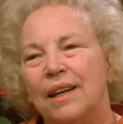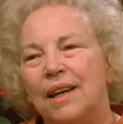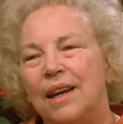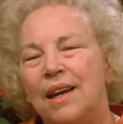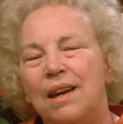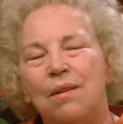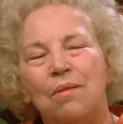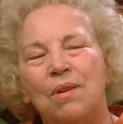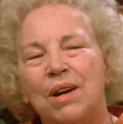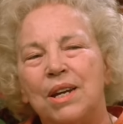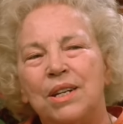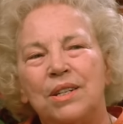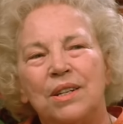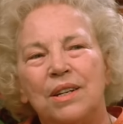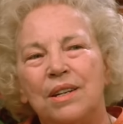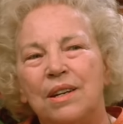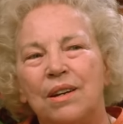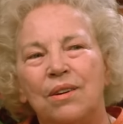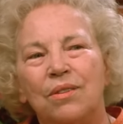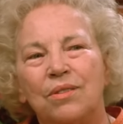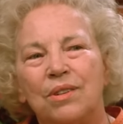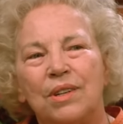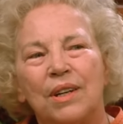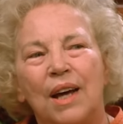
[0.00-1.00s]
He wasted
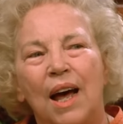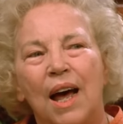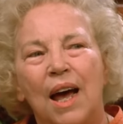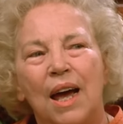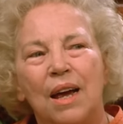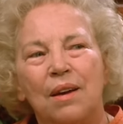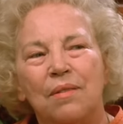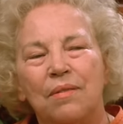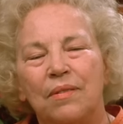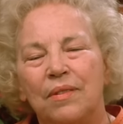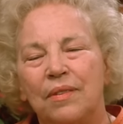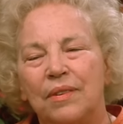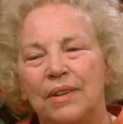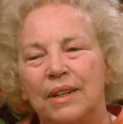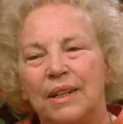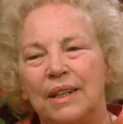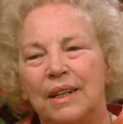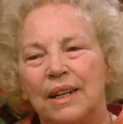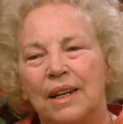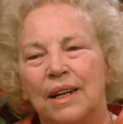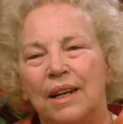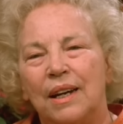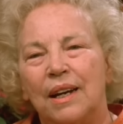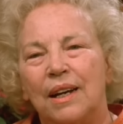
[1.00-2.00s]
no time,
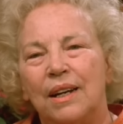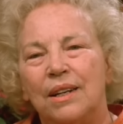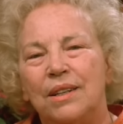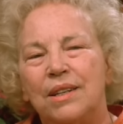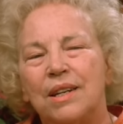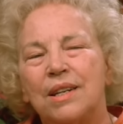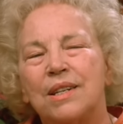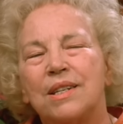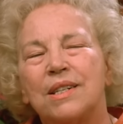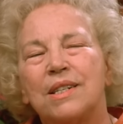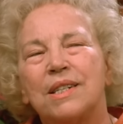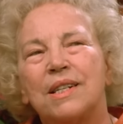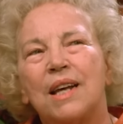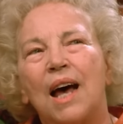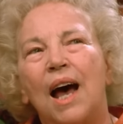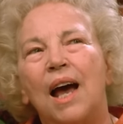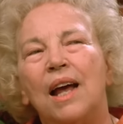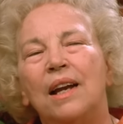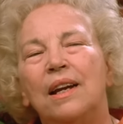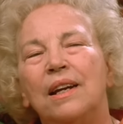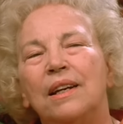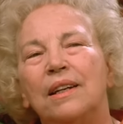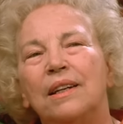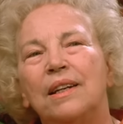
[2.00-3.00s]
just
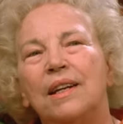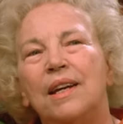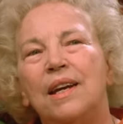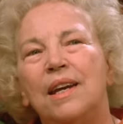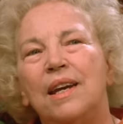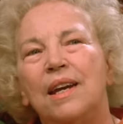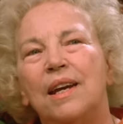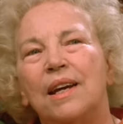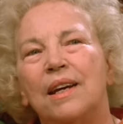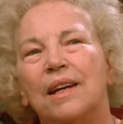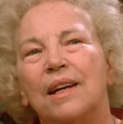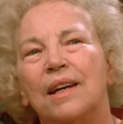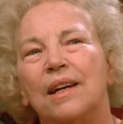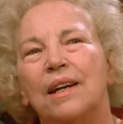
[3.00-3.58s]
silently,